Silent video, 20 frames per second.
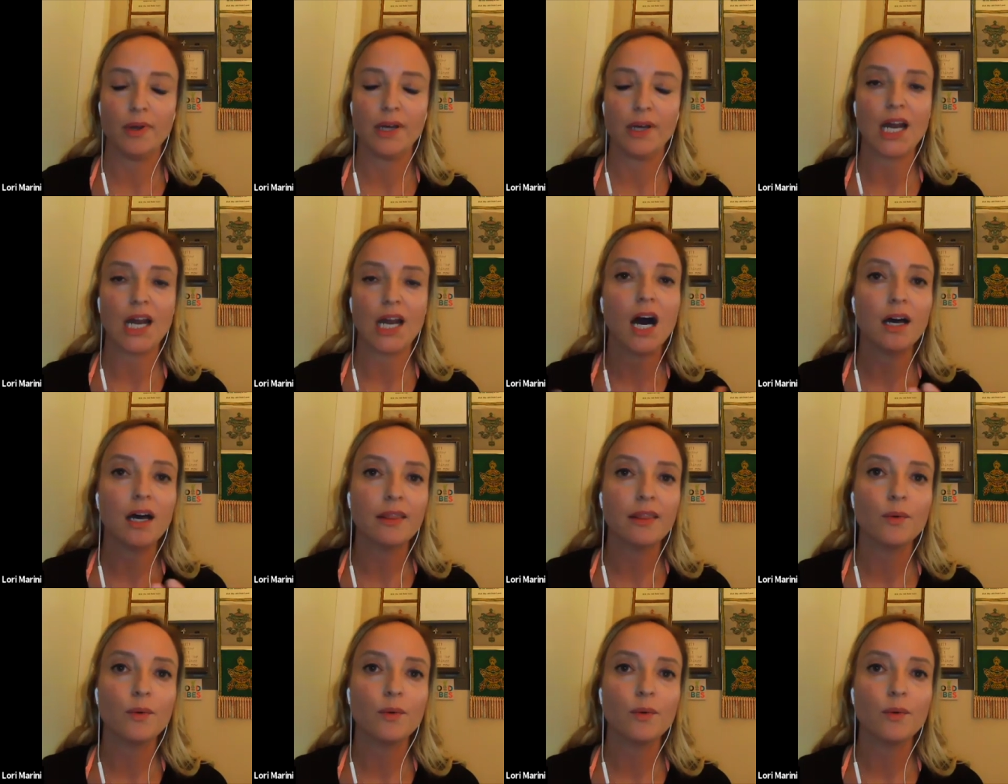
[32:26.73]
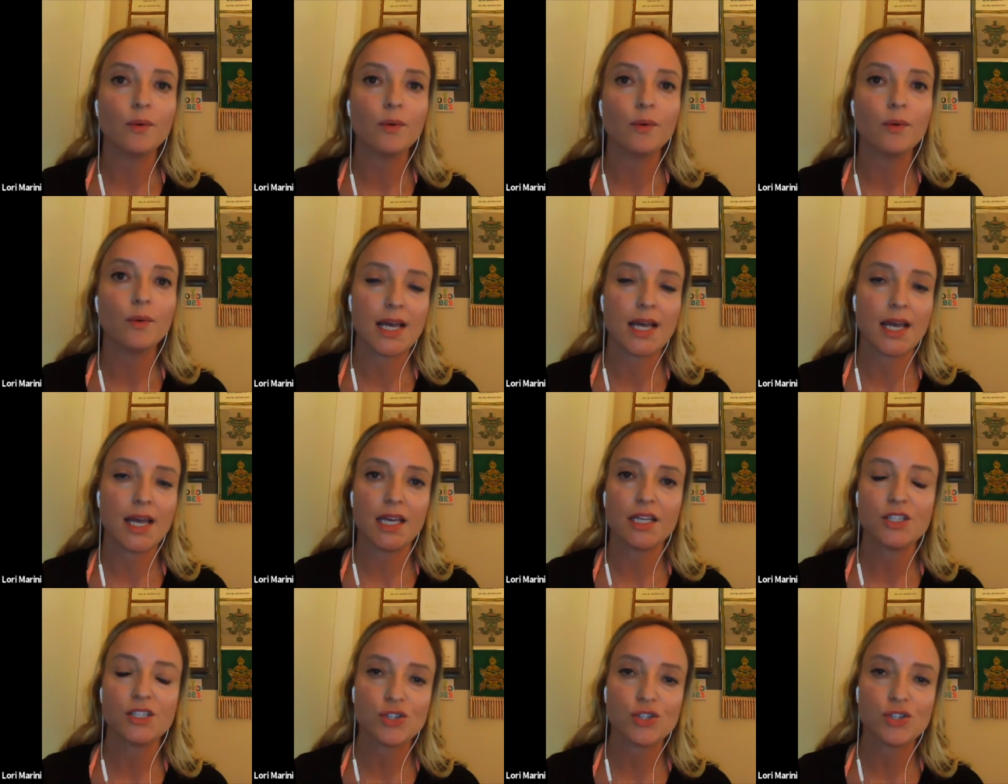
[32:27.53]
And on the website,
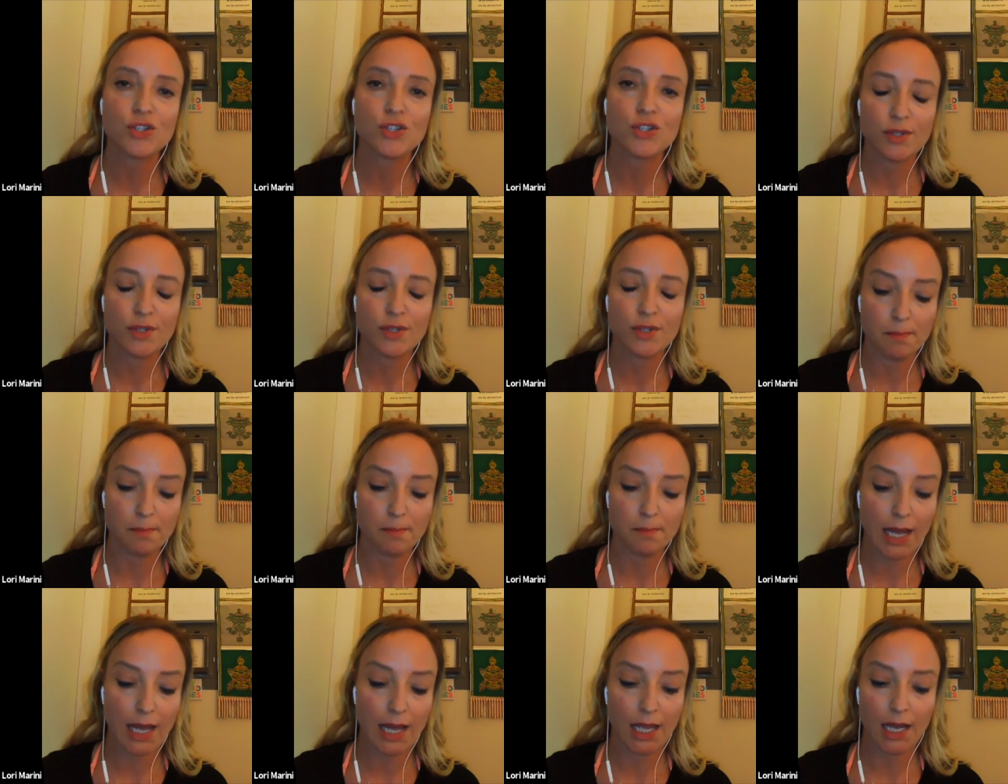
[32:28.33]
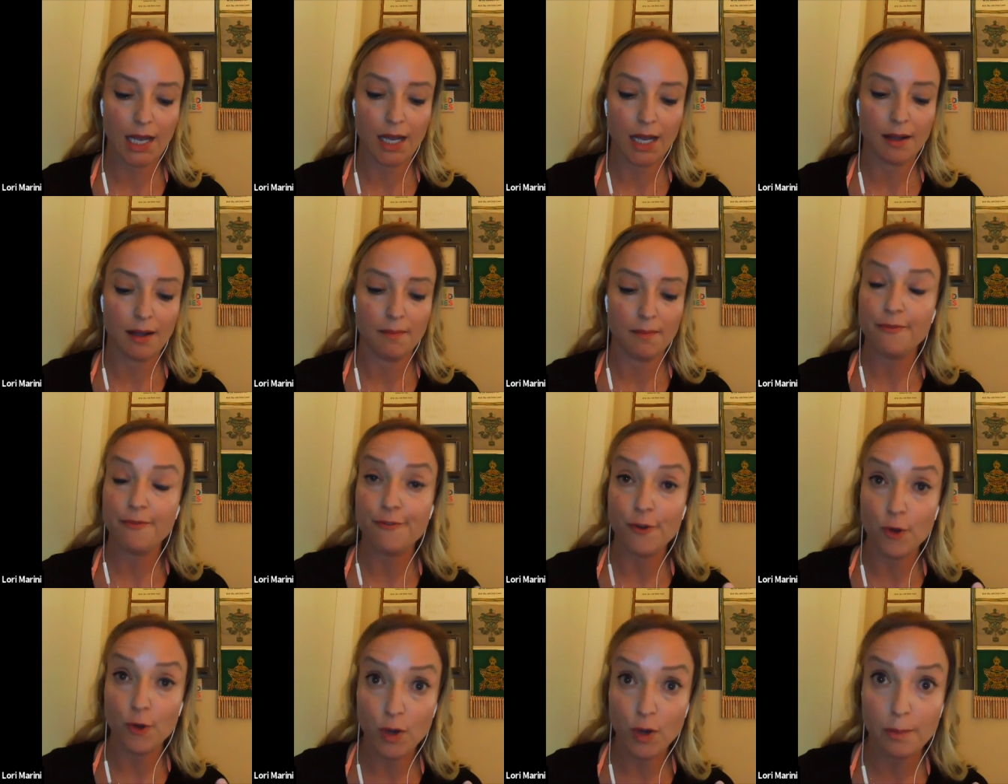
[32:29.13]
it shows my
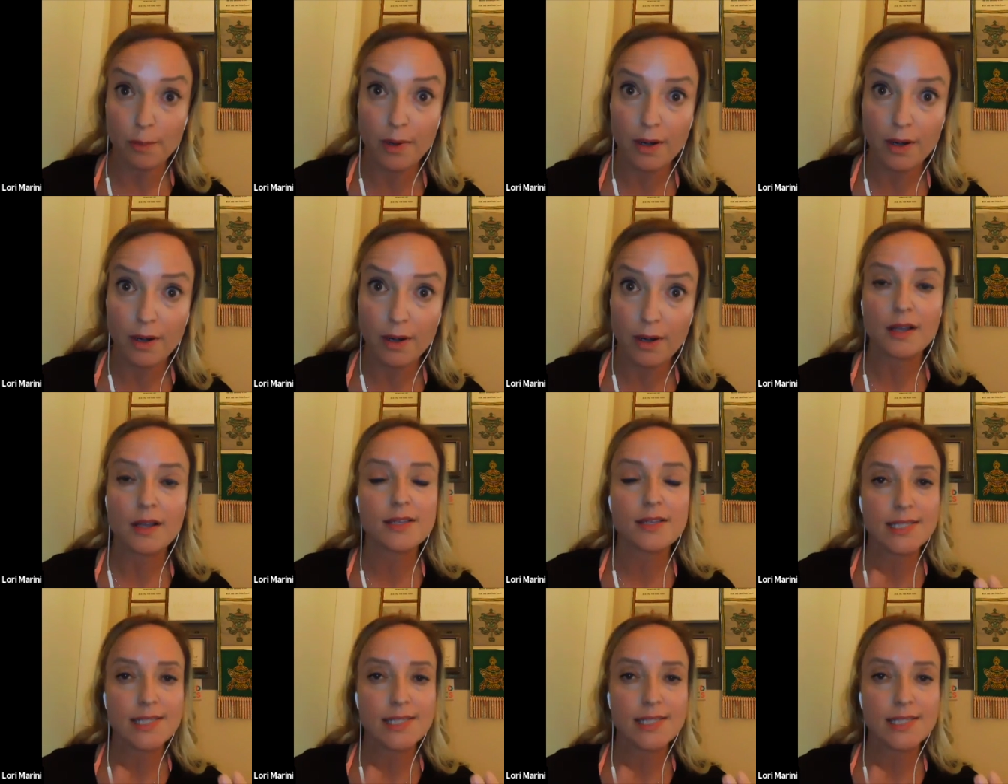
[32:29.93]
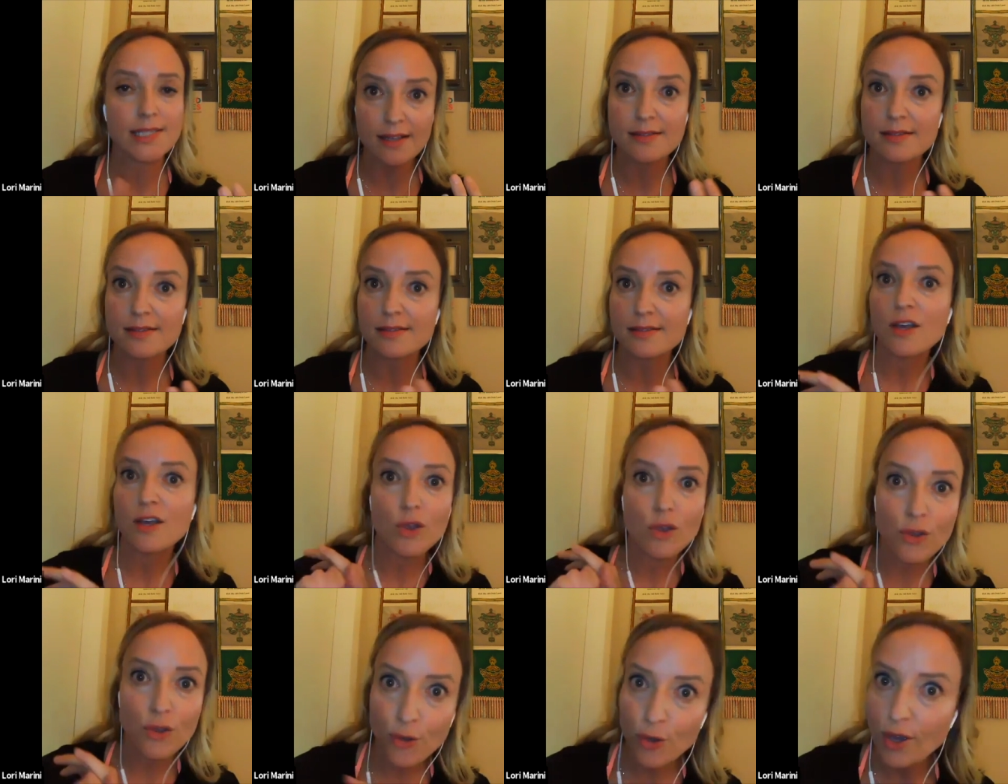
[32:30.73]
phone number, because yes,
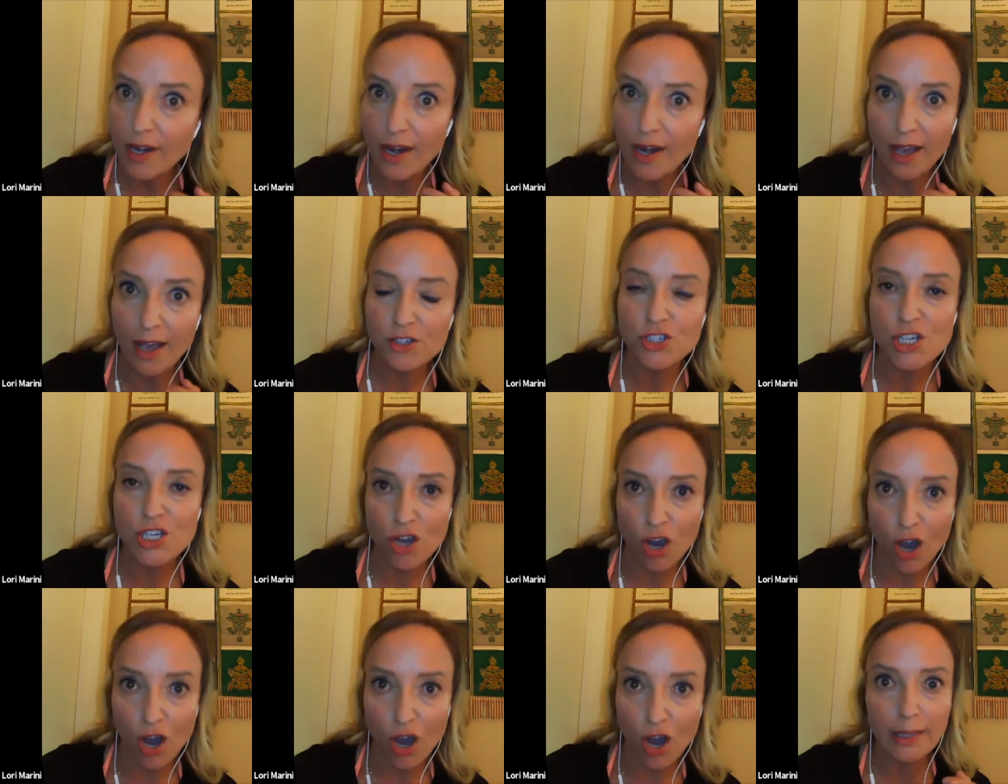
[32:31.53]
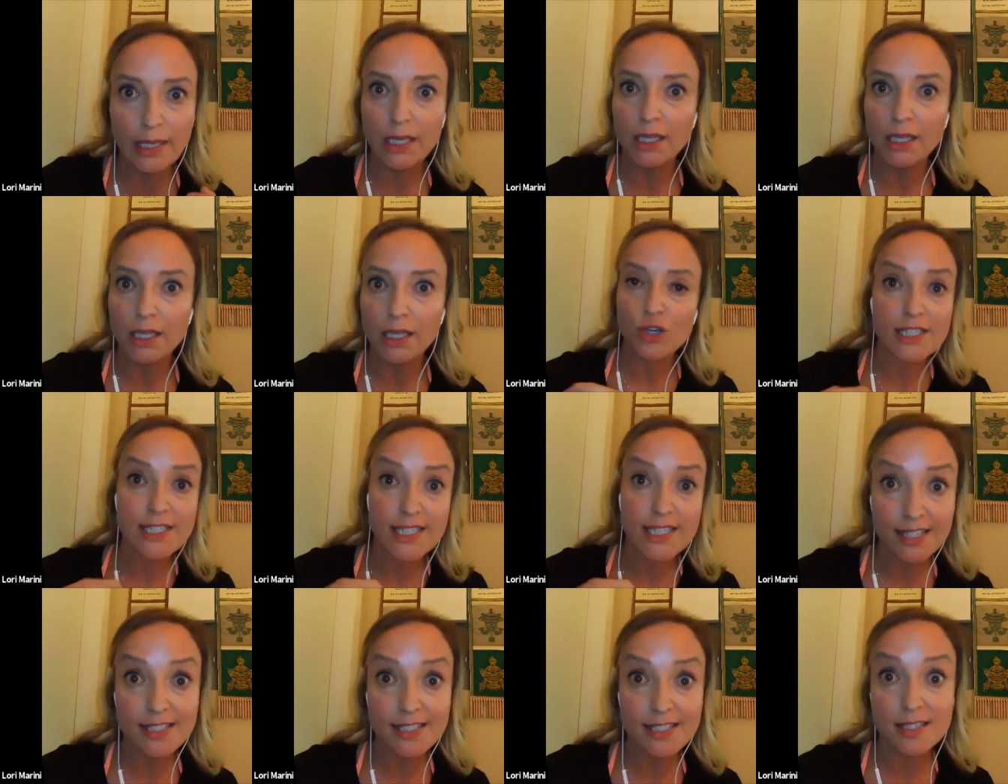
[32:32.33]
you can actually call me. You
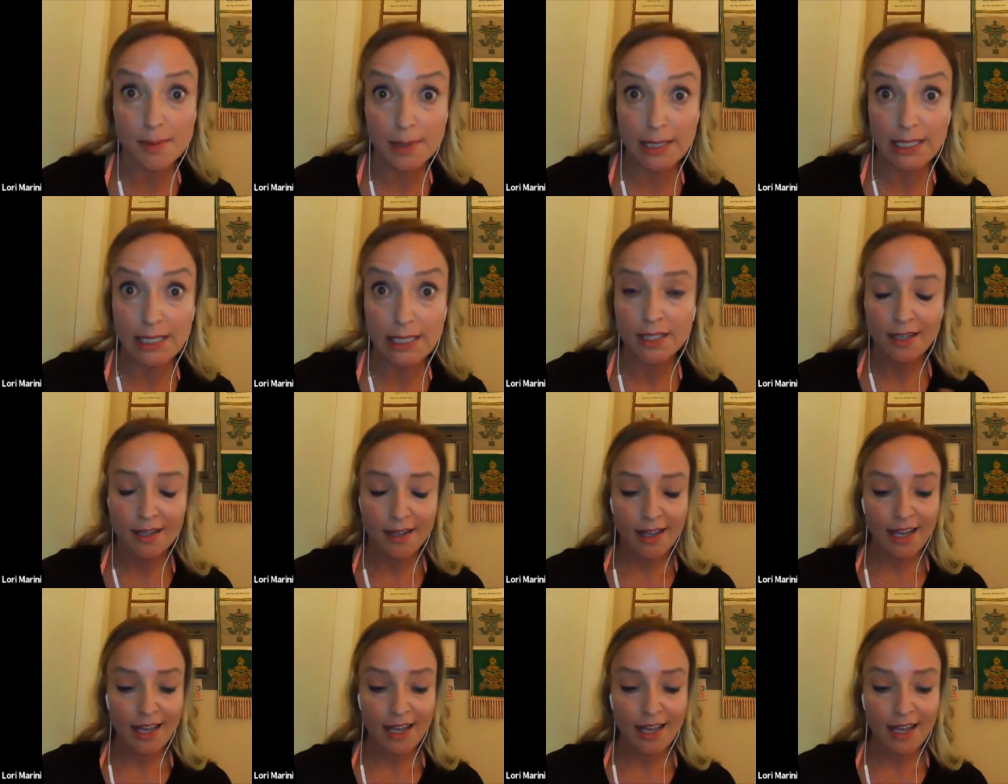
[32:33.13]
could text me.